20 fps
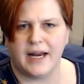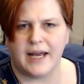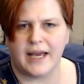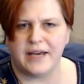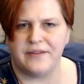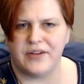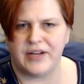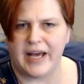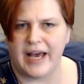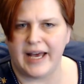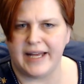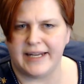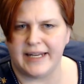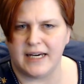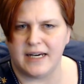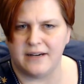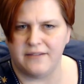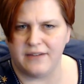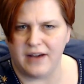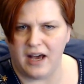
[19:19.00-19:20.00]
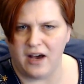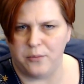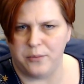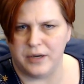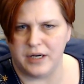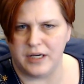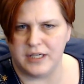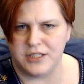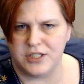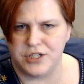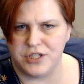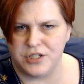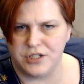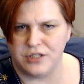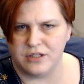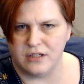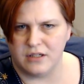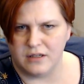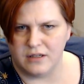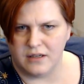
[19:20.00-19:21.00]
an idea of
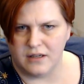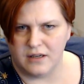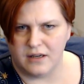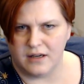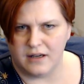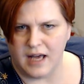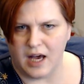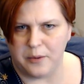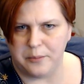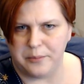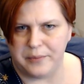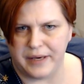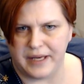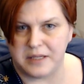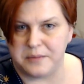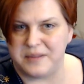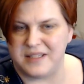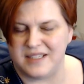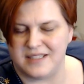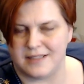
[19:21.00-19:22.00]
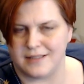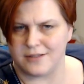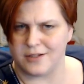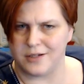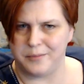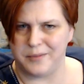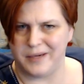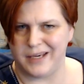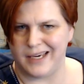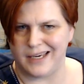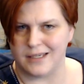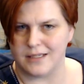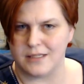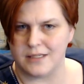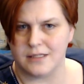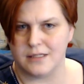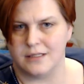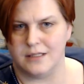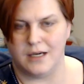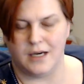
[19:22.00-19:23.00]
how big the piece is going to be, I
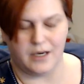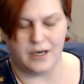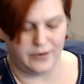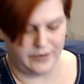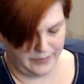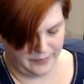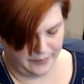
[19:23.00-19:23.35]
guess. I don't know.